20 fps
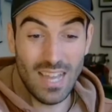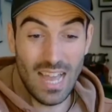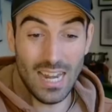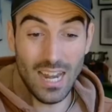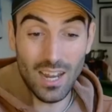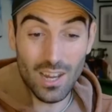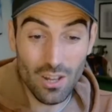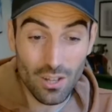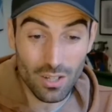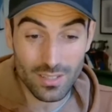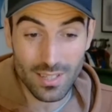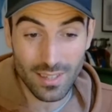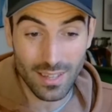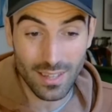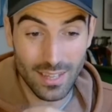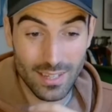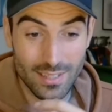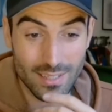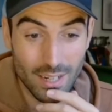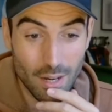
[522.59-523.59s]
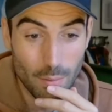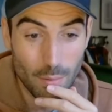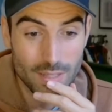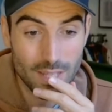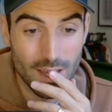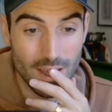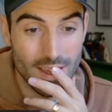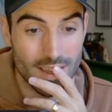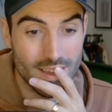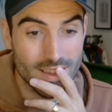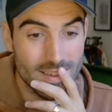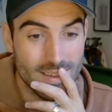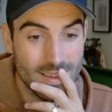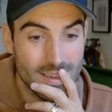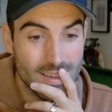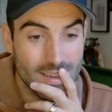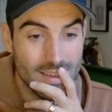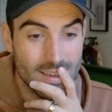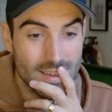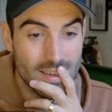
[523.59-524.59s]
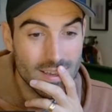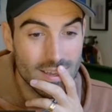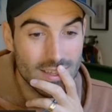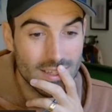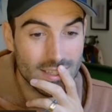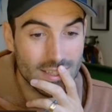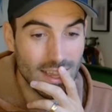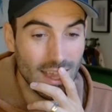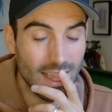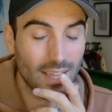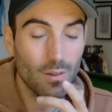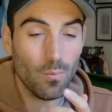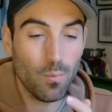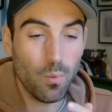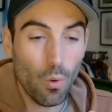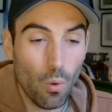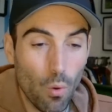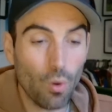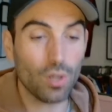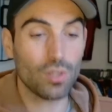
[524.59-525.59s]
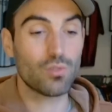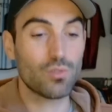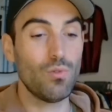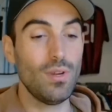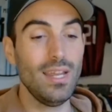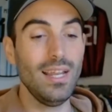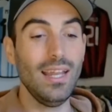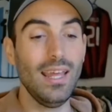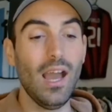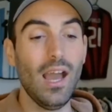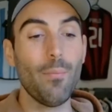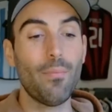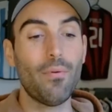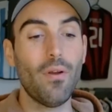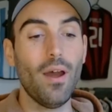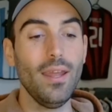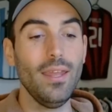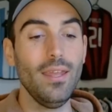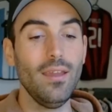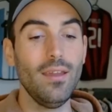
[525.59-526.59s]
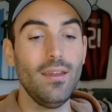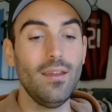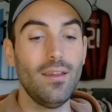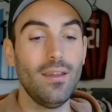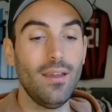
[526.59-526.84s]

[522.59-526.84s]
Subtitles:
And I looked at this and I was like, Saka walks really upright.